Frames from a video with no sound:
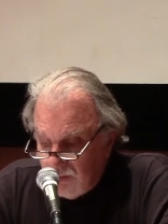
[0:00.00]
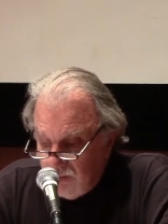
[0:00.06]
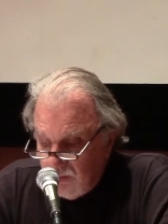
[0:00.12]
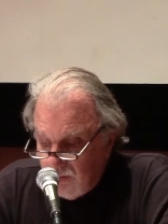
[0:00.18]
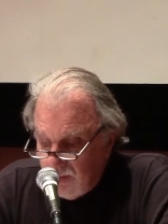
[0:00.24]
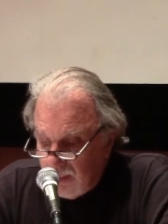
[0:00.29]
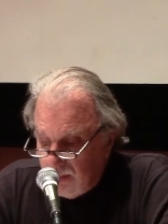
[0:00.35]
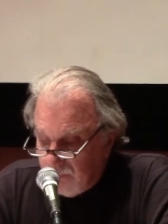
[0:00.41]
to
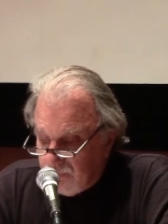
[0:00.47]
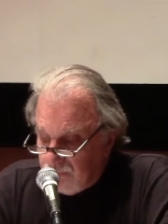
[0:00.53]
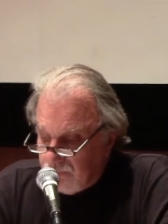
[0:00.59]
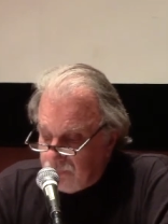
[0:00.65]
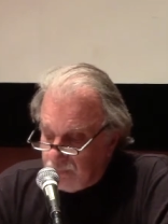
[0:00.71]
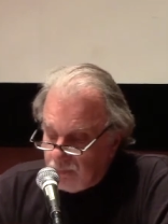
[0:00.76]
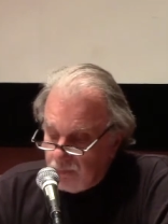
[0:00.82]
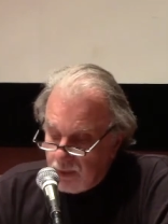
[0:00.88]
do them
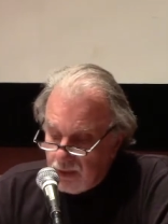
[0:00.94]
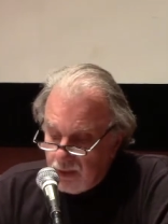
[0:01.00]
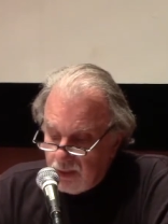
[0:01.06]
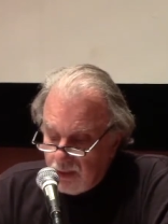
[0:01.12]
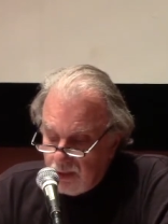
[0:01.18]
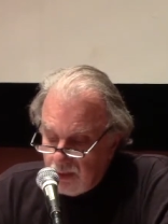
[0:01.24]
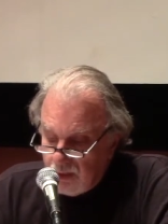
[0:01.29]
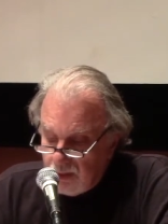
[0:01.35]

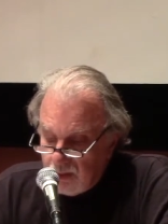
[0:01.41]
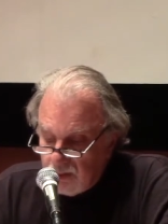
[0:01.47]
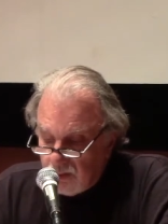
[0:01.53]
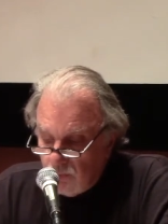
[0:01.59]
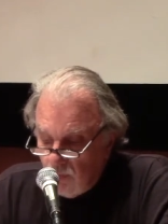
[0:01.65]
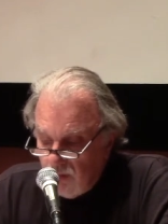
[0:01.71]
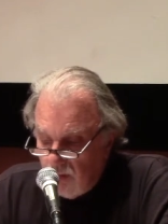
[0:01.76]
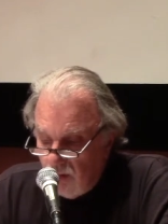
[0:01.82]

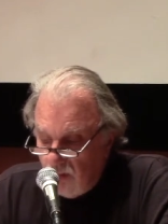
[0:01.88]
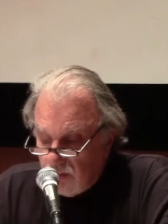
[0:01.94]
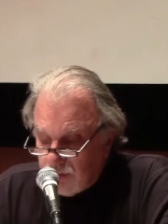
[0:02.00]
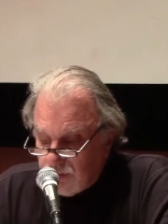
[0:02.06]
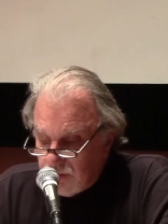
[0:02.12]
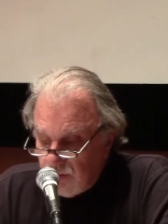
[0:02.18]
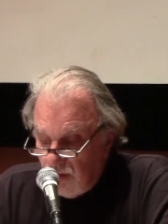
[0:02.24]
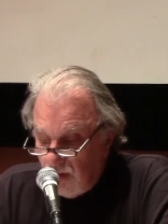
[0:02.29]
we all
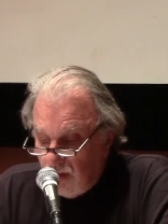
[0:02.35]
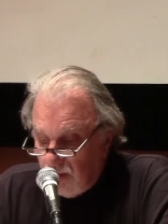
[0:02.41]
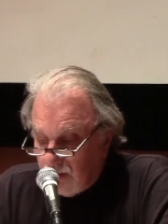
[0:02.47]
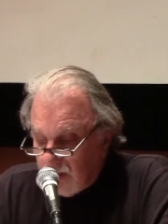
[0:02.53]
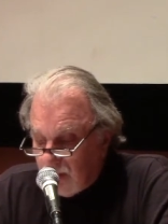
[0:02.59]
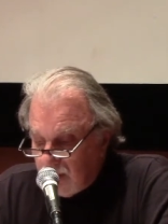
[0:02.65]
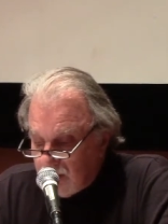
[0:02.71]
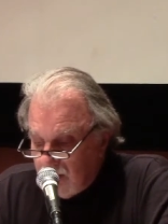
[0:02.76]

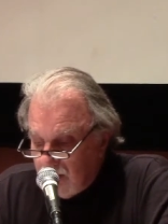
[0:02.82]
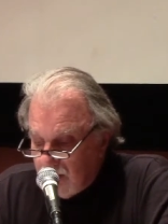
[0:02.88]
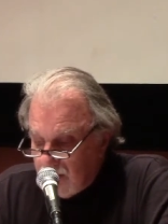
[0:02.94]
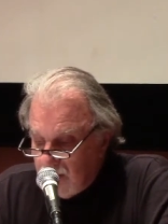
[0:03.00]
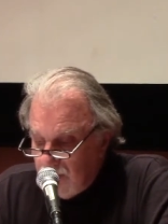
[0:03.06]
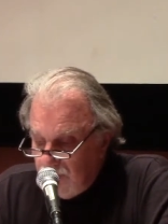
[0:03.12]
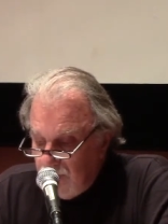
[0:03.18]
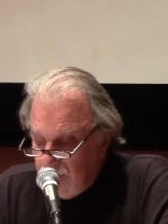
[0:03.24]
saw
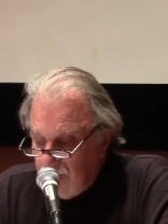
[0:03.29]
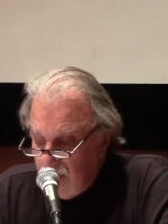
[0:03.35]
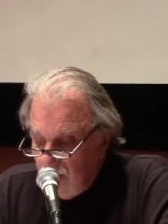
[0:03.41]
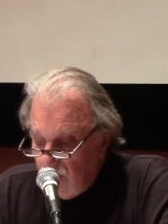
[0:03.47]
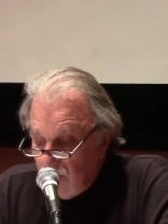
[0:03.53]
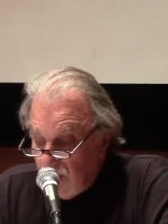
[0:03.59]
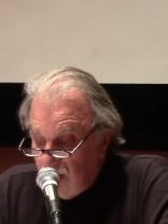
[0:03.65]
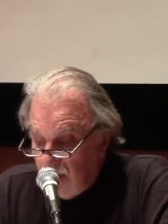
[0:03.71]
the
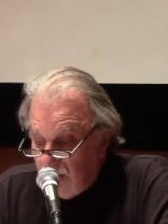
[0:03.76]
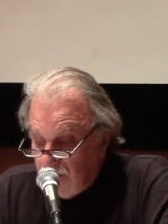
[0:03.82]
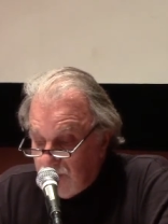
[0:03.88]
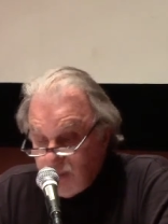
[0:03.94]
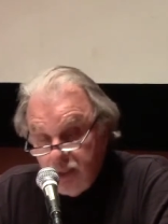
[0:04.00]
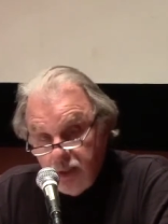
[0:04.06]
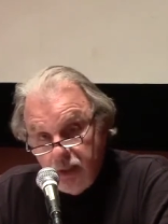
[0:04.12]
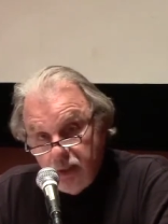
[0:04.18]
video
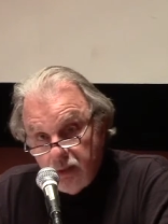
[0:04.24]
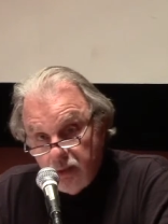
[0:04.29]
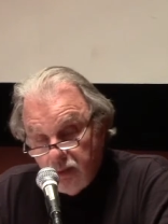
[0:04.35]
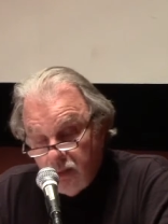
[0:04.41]
of the